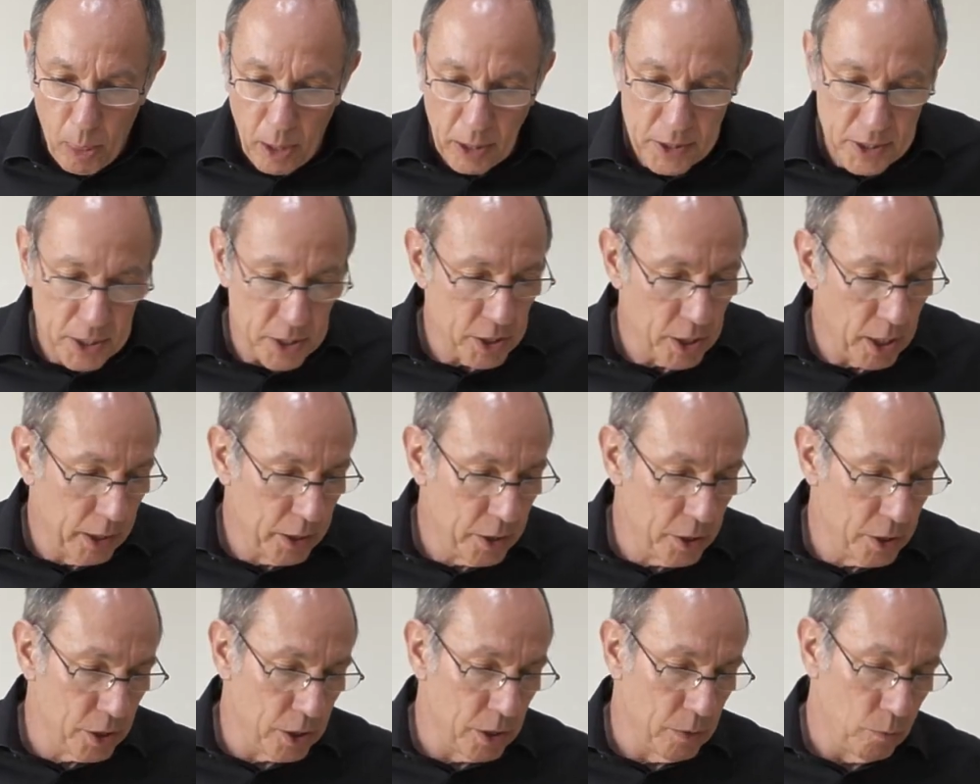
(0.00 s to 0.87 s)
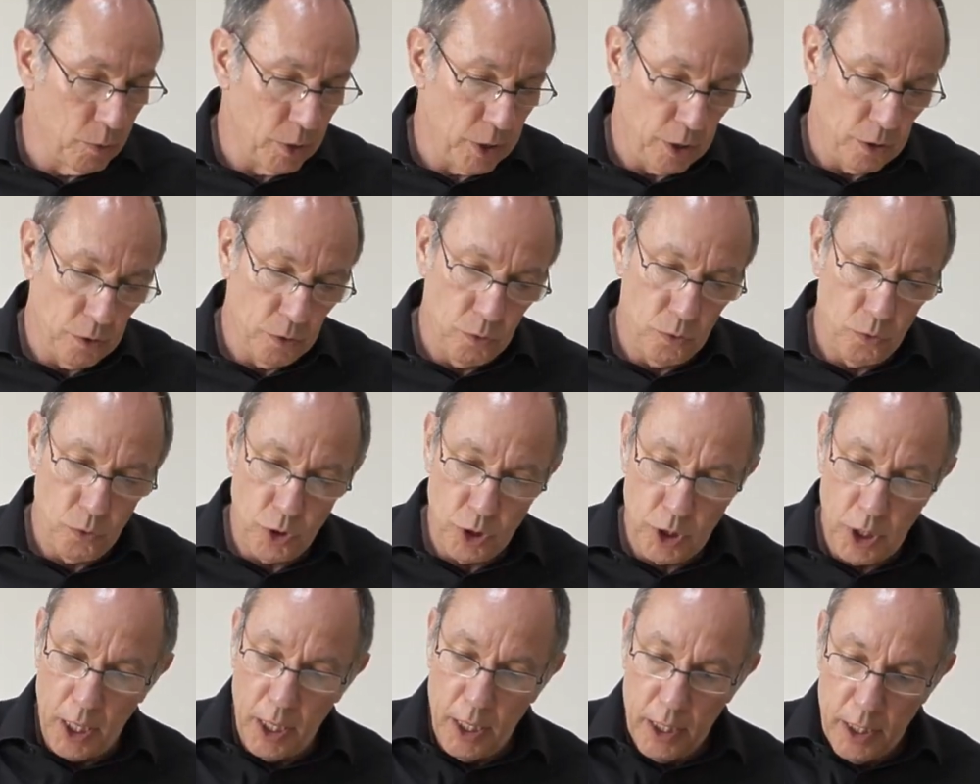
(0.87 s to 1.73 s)
designers that we
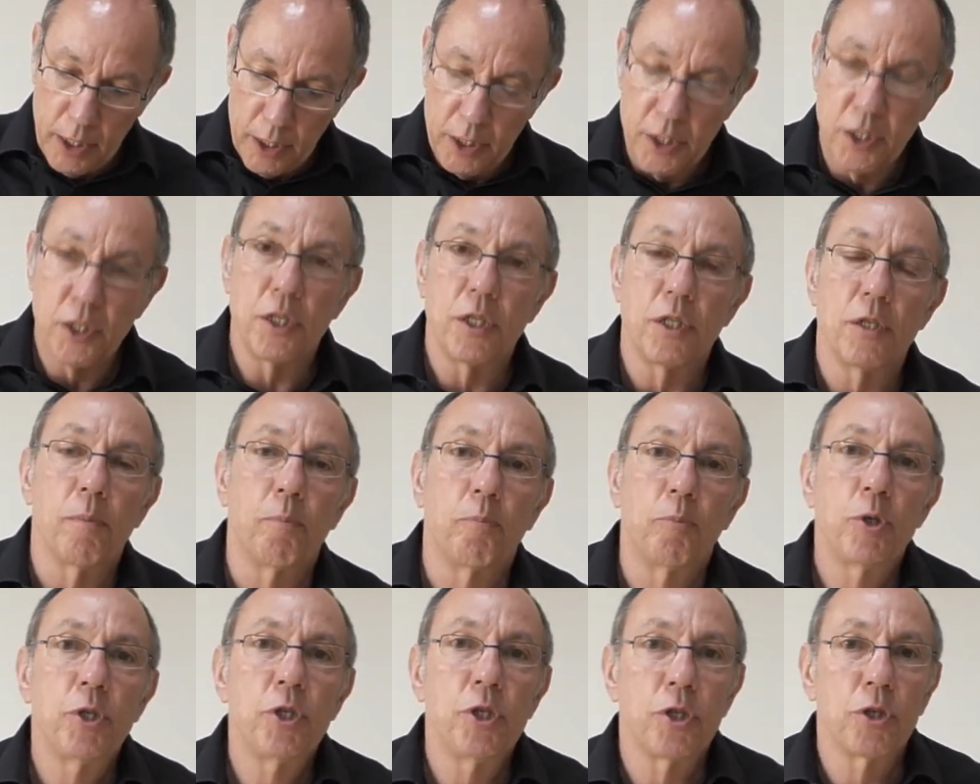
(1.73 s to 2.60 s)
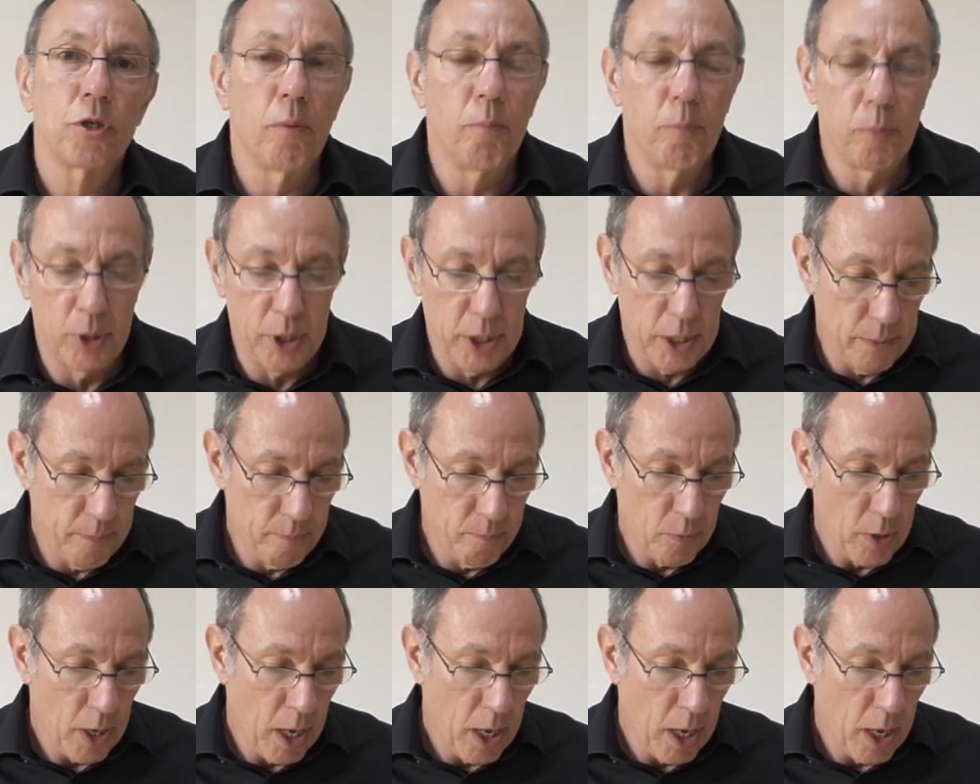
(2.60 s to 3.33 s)
use. This is a British company.